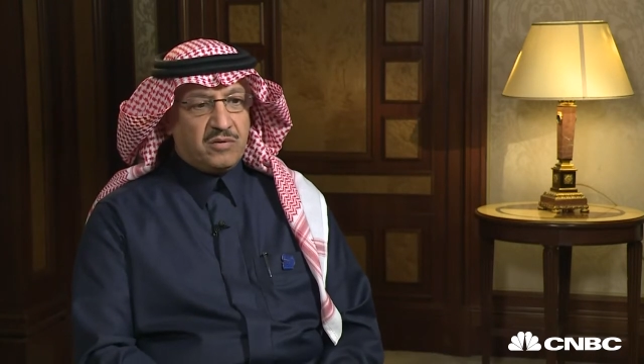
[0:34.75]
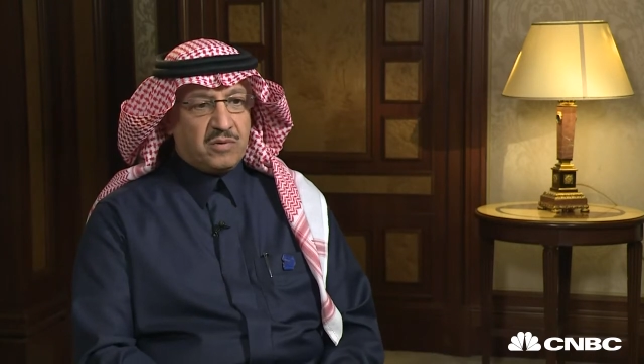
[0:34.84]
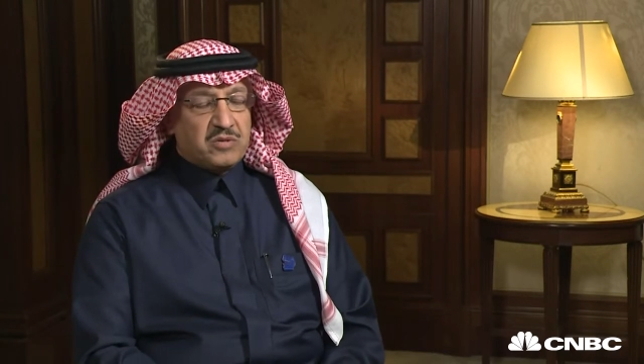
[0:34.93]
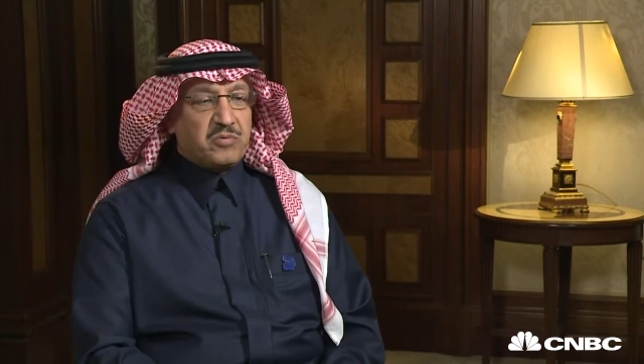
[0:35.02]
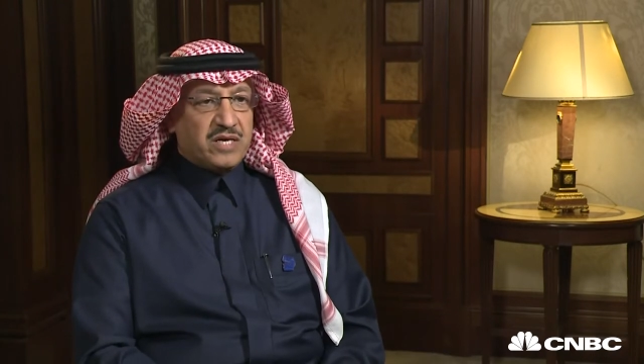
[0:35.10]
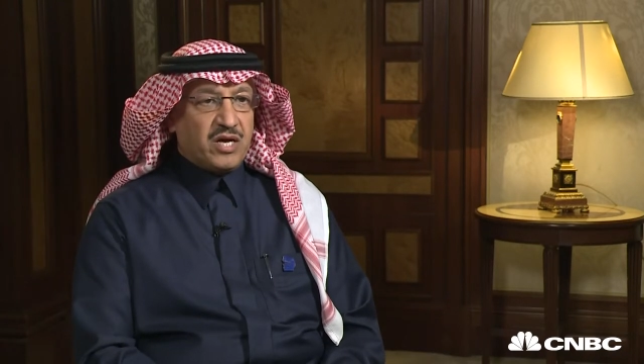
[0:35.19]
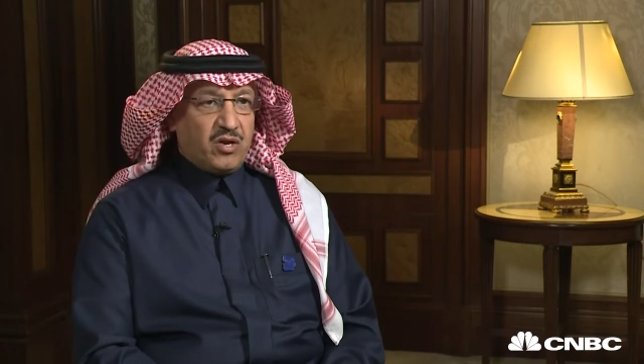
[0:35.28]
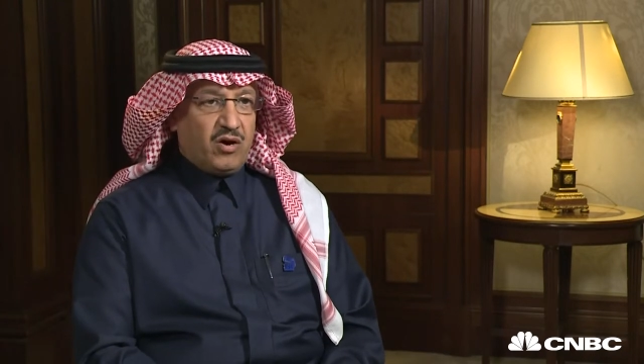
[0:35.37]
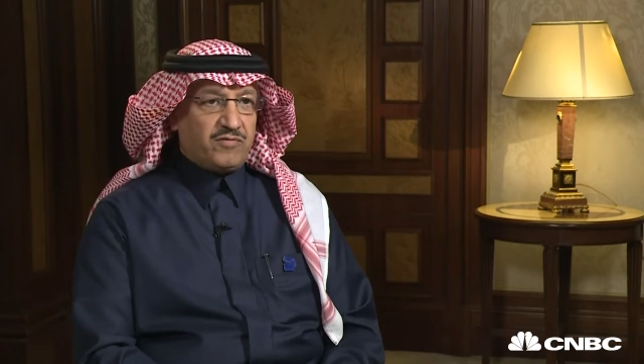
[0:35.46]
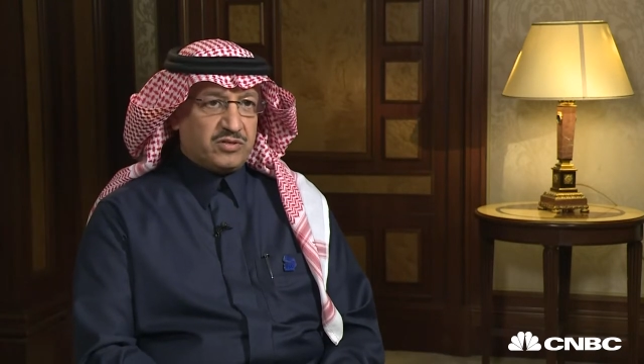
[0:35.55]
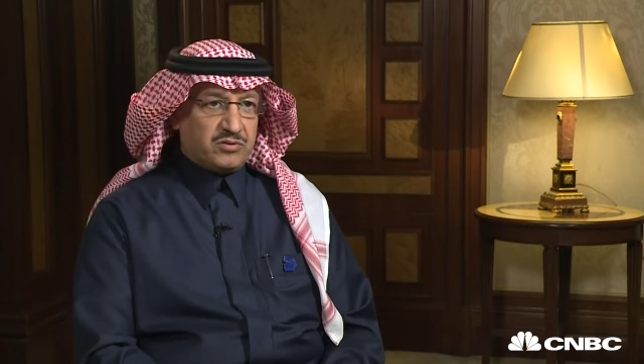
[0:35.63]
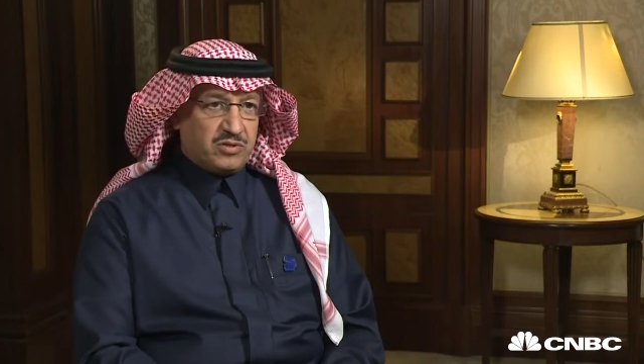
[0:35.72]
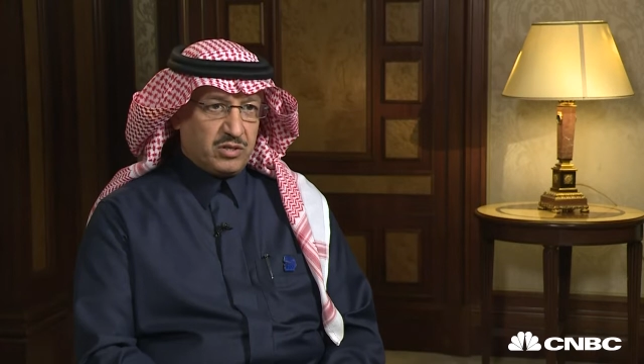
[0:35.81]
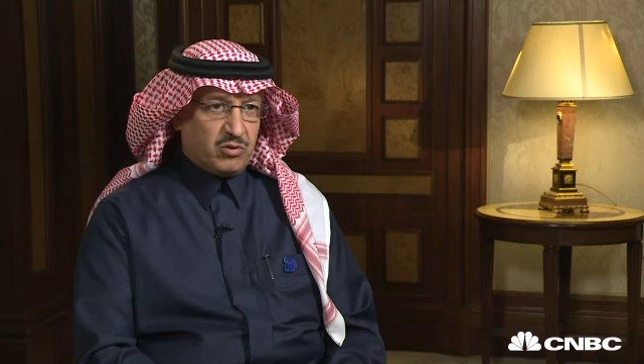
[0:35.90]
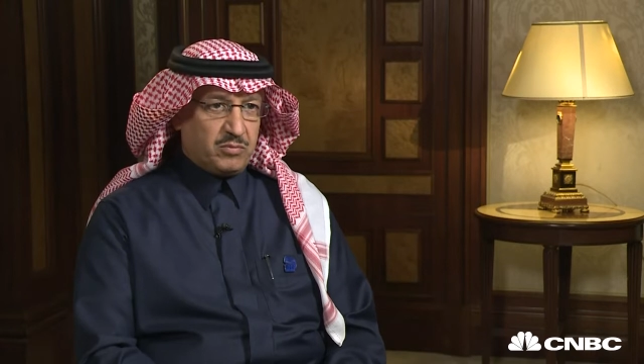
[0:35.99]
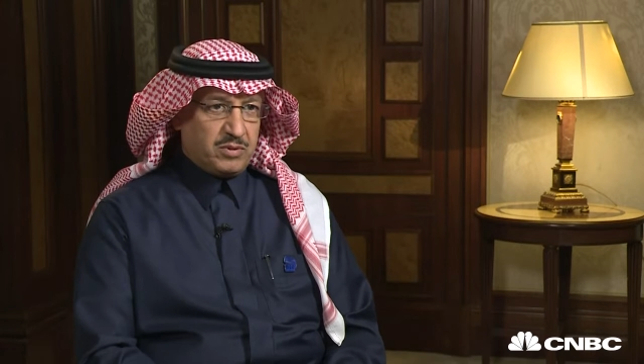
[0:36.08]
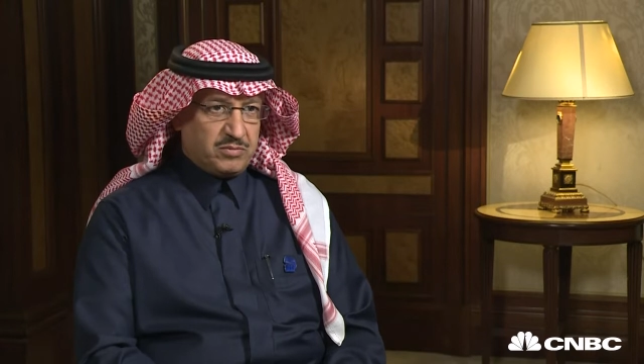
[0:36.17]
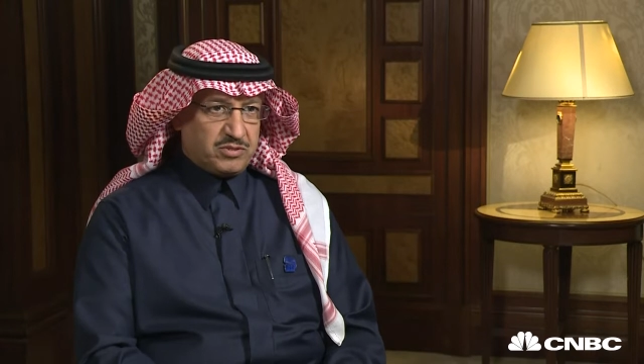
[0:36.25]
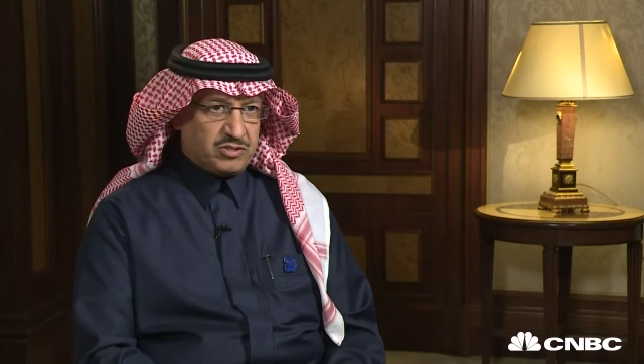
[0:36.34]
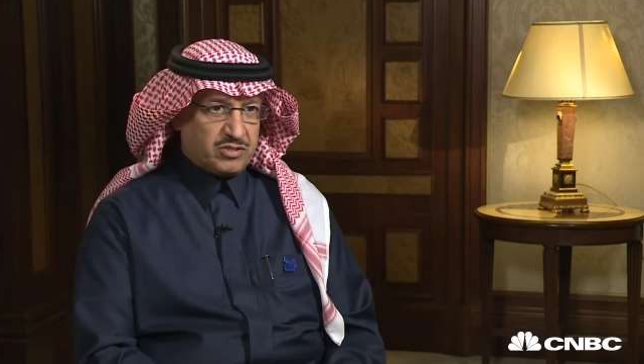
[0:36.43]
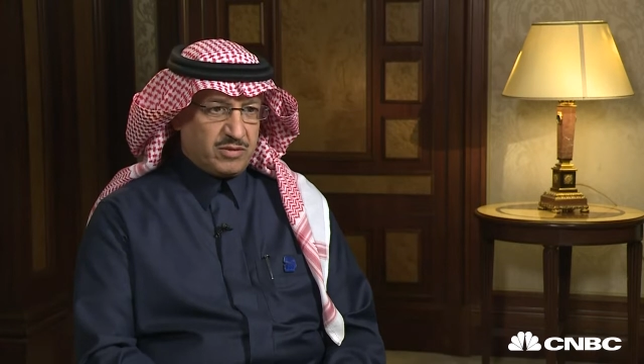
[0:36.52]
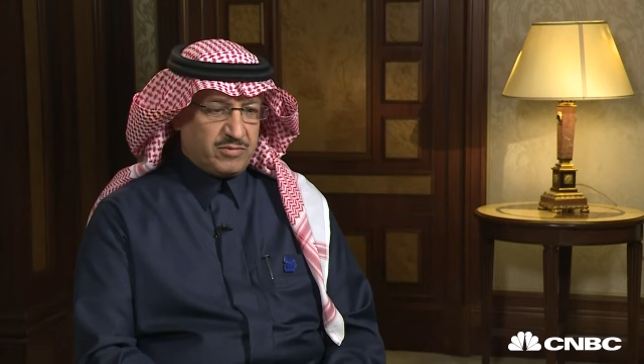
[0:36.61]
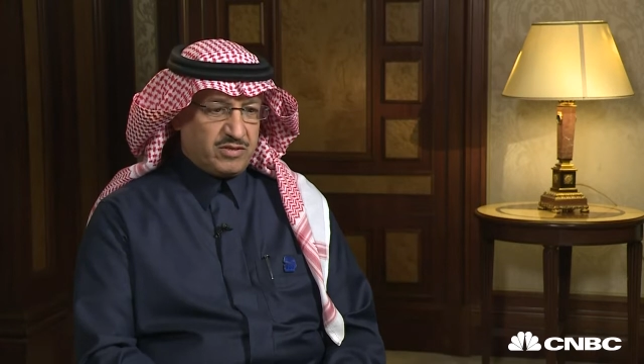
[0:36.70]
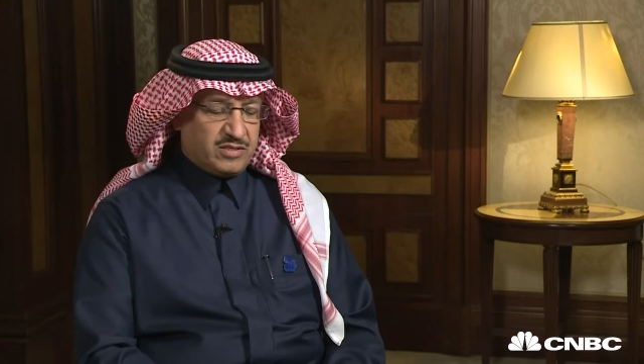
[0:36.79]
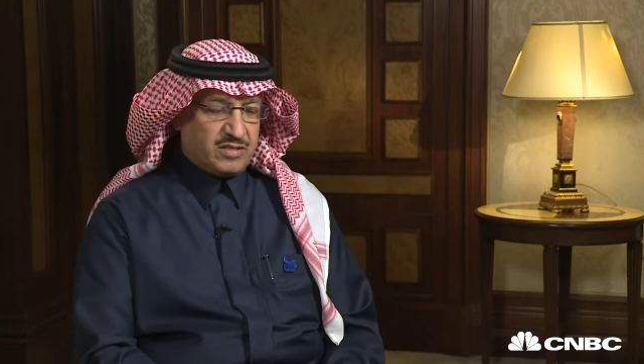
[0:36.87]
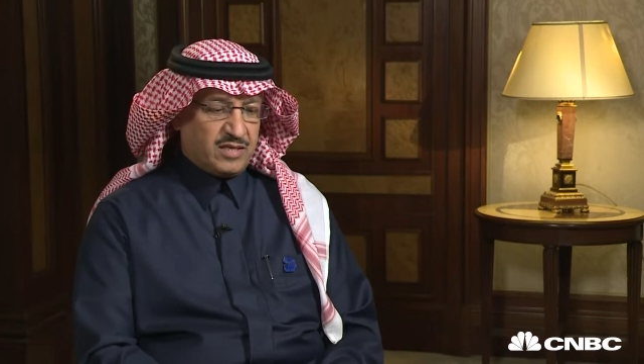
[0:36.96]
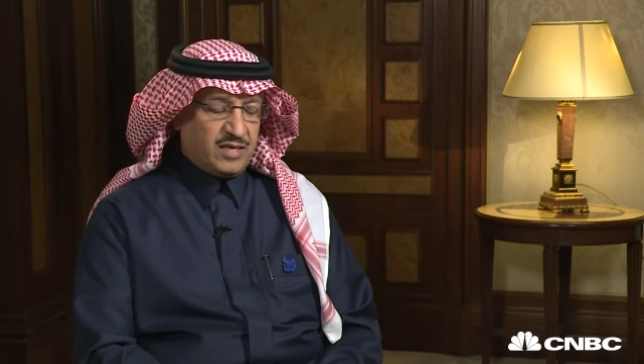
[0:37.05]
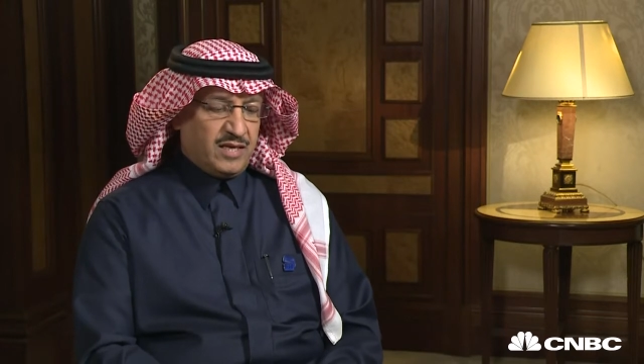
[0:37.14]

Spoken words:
what we can offer to the global business community.